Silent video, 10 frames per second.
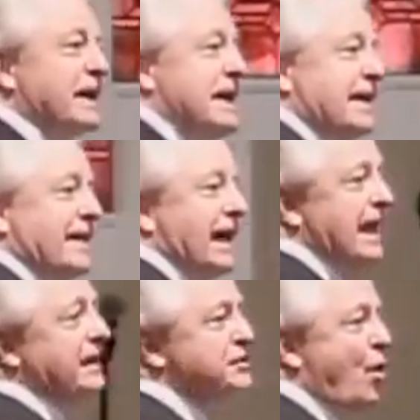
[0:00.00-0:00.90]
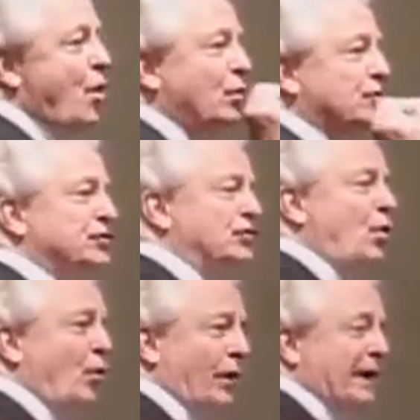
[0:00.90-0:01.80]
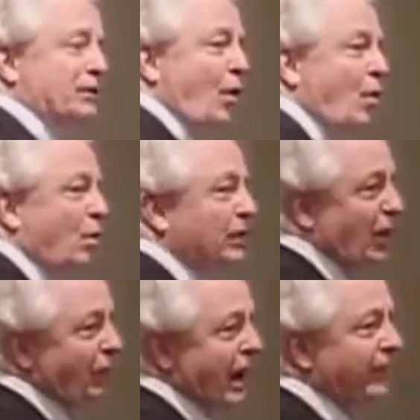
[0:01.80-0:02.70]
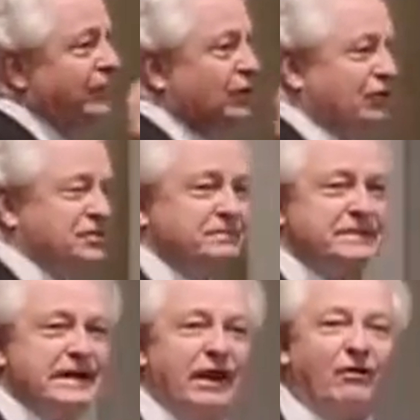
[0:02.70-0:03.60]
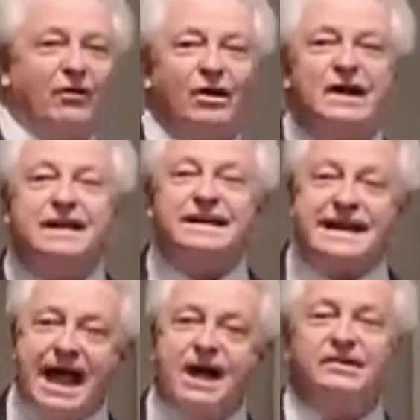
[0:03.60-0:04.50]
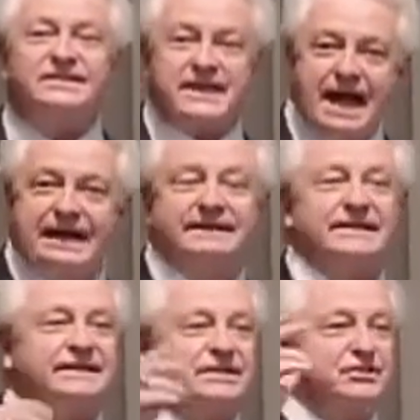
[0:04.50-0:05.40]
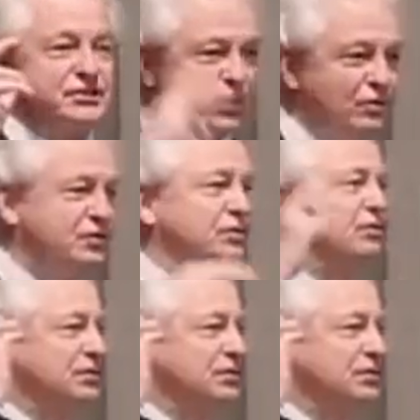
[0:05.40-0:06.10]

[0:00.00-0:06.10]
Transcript: in that age-old story told around the Christmas Carol, now scientists, social